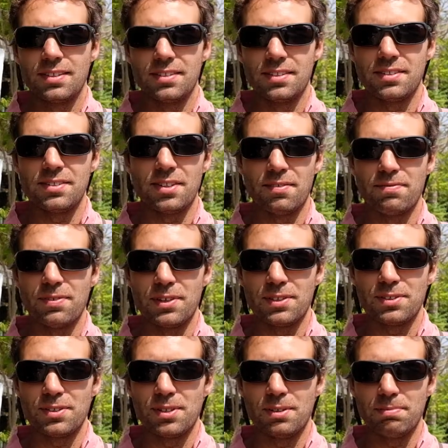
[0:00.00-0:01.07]
This is our
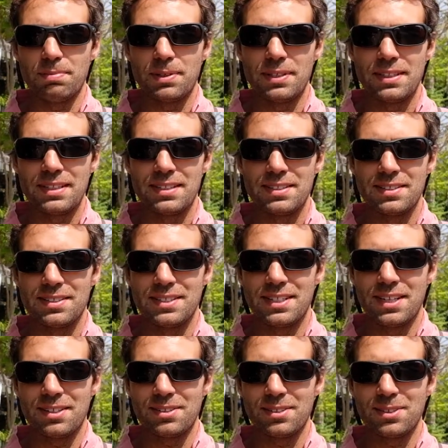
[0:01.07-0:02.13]
first stop,
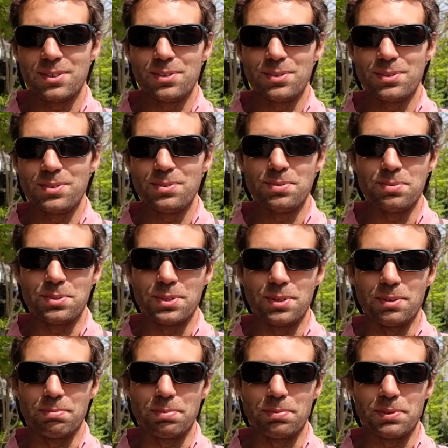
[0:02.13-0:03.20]
Xieng Thong noodle
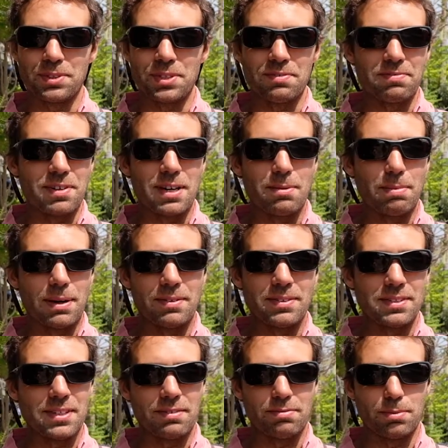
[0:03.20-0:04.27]
shop, which I've read about in
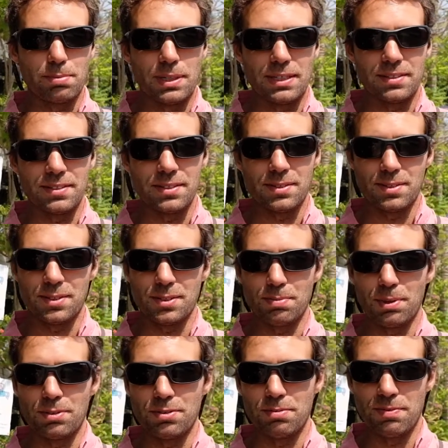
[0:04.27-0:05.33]
several places. It's
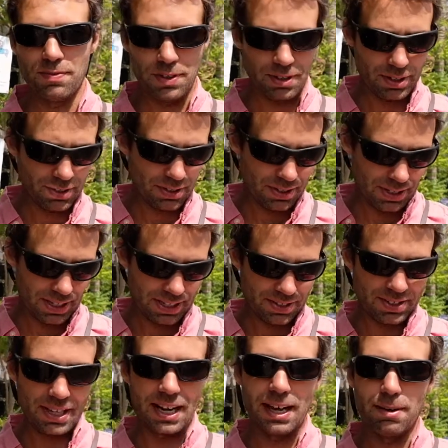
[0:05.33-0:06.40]
supposed to be very good and they
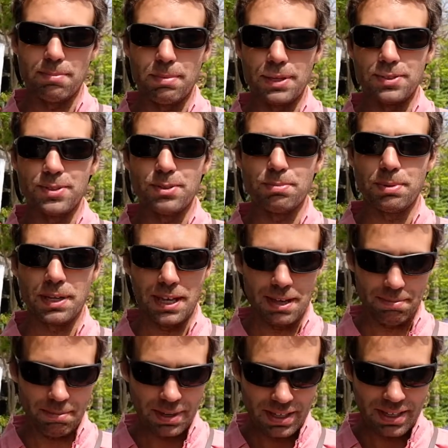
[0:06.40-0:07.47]
sell out by 2
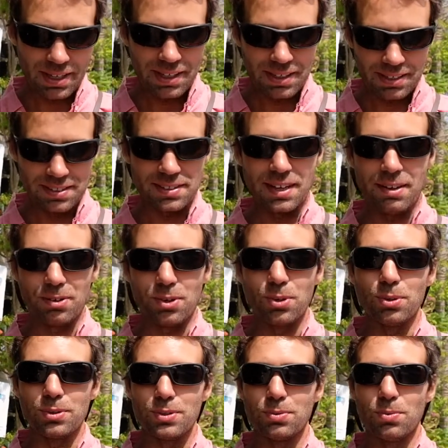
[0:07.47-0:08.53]
PM. It's now
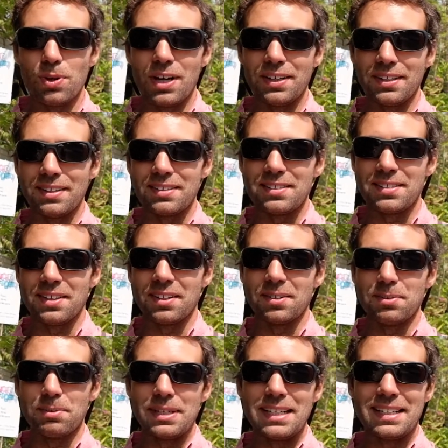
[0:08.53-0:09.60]
1:45,
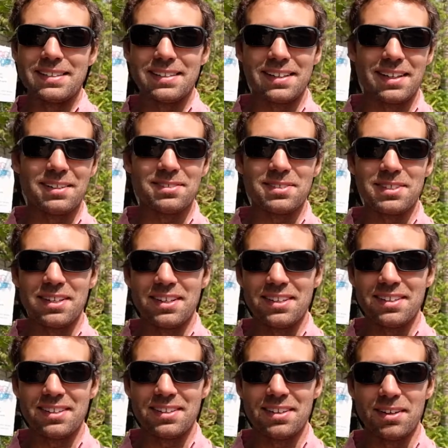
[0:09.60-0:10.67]
so we need to get
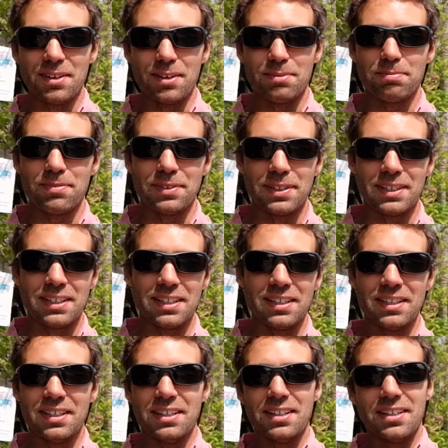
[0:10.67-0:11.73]
inside and hopefully
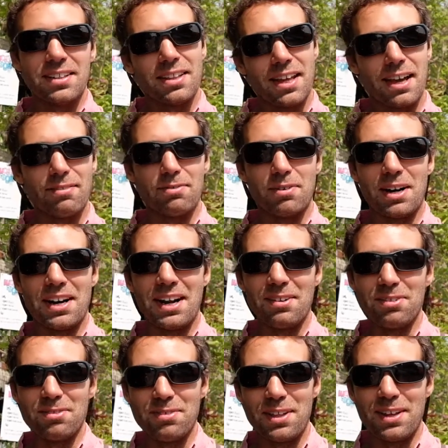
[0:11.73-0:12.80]
they haven't run
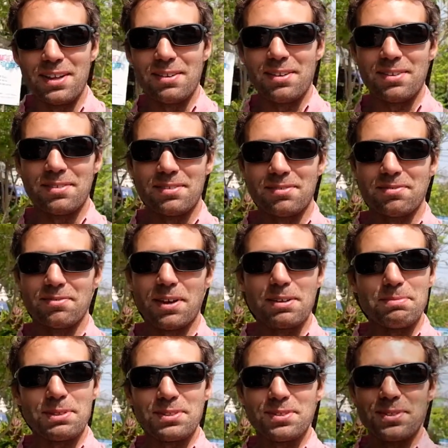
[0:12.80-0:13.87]
out of their famous